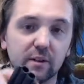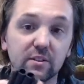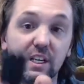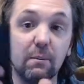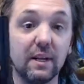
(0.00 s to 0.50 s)

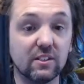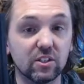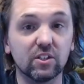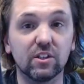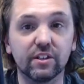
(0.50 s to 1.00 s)
D means
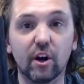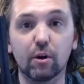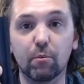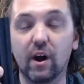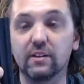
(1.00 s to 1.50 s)
it's in the dark
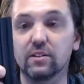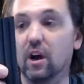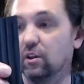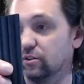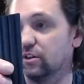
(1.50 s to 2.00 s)
bronze
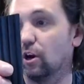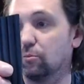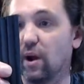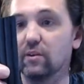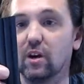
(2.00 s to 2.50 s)
color, dark
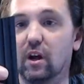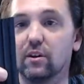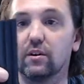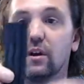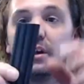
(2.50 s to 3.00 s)
brown
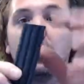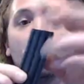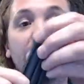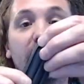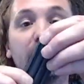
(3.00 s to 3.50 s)
color.
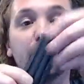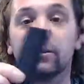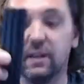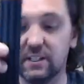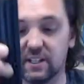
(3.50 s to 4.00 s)
one hundred
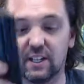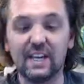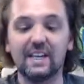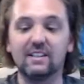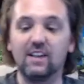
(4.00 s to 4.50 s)
means that
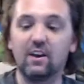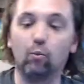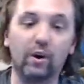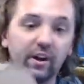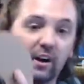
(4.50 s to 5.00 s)
it is a
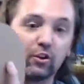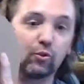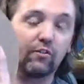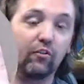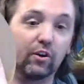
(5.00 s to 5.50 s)
one
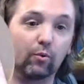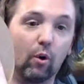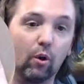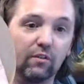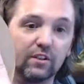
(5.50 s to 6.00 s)
hundred foot
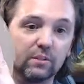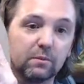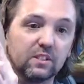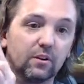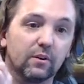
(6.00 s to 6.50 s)
roll of this
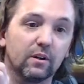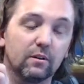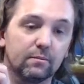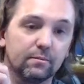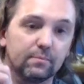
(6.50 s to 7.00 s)
material.
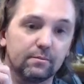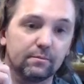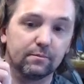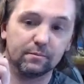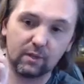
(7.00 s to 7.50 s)

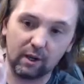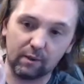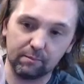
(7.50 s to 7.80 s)
Okay.